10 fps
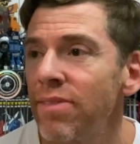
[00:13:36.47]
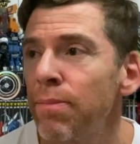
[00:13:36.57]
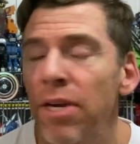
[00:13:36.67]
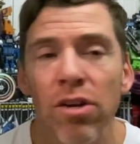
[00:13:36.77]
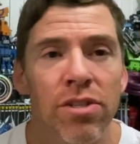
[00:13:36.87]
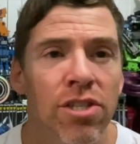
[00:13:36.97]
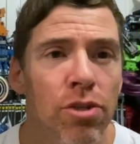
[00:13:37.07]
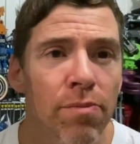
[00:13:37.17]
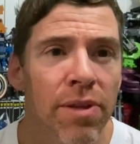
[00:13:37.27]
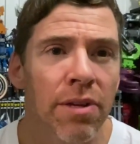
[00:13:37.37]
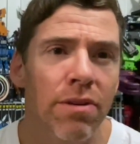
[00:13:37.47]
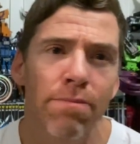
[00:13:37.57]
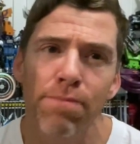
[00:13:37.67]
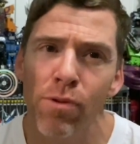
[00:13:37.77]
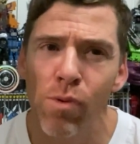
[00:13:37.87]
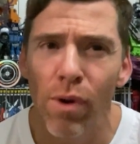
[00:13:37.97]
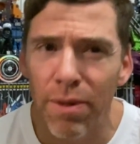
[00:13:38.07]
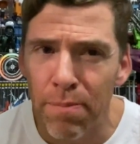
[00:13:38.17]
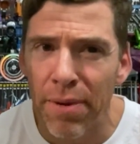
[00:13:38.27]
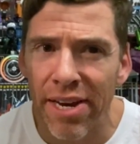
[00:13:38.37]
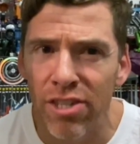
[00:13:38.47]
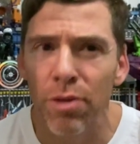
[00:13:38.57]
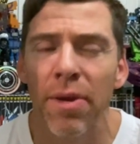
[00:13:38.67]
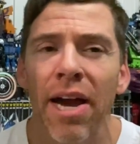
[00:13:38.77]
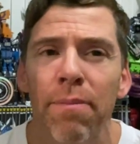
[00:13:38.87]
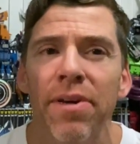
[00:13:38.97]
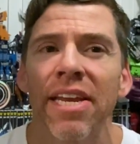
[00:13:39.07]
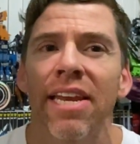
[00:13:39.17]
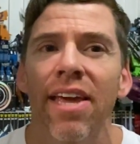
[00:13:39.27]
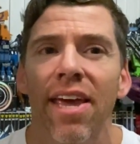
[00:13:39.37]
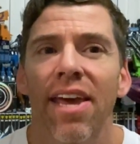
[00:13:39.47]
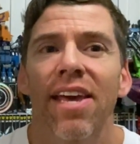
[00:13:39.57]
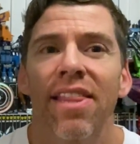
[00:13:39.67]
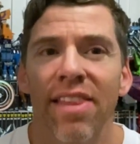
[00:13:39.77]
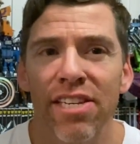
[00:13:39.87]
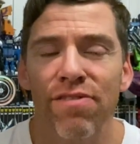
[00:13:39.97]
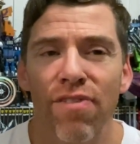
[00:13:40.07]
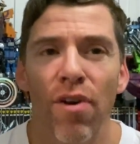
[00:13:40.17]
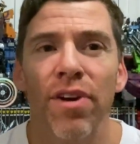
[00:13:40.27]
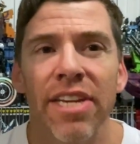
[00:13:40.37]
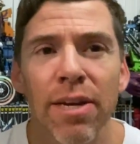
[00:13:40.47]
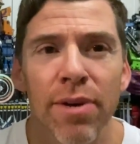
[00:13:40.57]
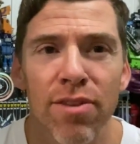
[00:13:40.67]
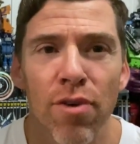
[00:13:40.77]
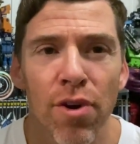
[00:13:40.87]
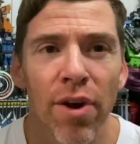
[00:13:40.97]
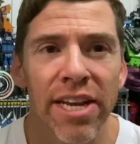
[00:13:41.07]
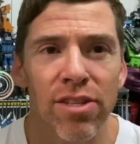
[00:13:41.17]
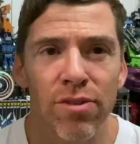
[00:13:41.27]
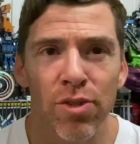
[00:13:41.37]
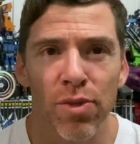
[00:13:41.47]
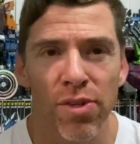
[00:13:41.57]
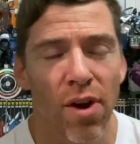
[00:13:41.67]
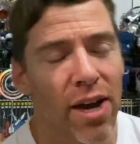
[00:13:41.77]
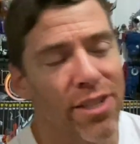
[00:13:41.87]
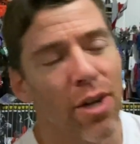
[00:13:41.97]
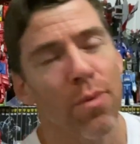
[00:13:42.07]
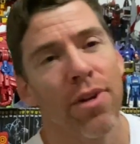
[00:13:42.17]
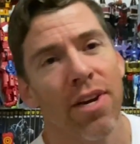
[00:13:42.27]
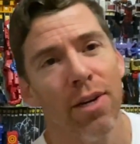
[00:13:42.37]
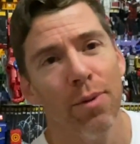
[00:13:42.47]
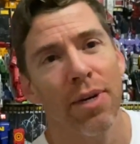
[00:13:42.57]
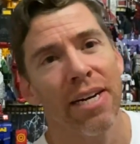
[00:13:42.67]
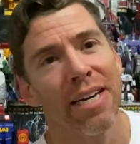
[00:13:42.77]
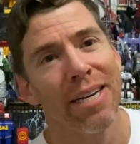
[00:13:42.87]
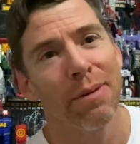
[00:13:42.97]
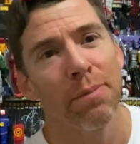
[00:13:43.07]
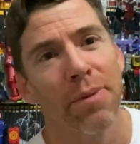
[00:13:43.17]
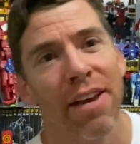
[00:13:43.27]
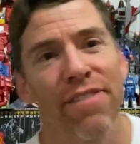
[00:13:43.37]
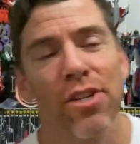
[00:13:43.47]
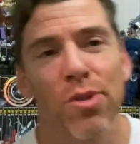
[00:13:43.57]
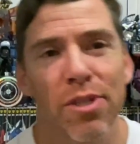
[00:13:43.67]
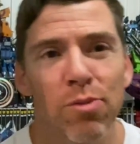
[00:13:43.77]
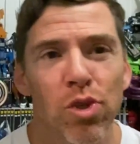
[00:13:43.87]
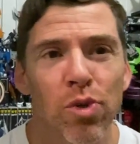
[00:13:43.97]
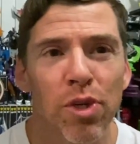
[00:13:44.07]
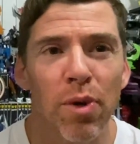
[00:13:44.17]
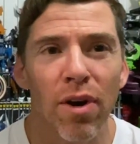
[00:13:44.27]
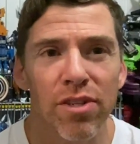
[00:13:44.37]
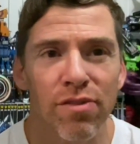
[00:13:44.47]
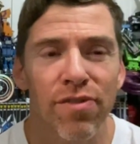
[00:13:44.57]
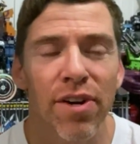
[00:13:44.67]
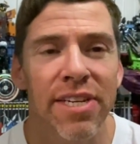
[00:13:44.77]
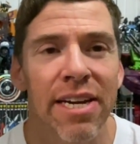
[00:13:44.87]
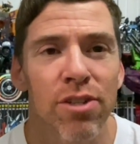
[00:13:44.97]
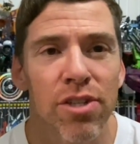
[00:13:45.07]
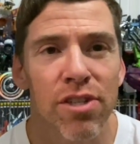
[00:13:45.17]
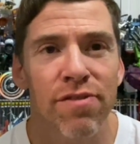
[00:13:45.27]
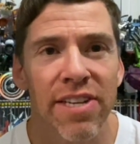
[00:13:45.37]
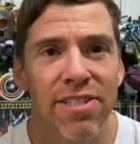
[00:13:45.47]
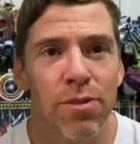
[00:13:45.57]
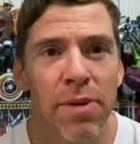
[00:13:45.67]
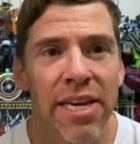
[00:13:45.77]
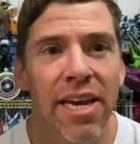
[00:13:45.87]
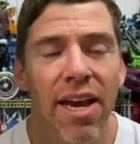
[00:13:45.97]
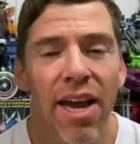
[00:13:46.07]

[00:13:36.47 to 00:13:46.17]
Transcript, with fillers: because something quite big should be happening this Friday. Whether or not it does or not, I don't know. If it does, I'm sure you guys will find out just as fast as me.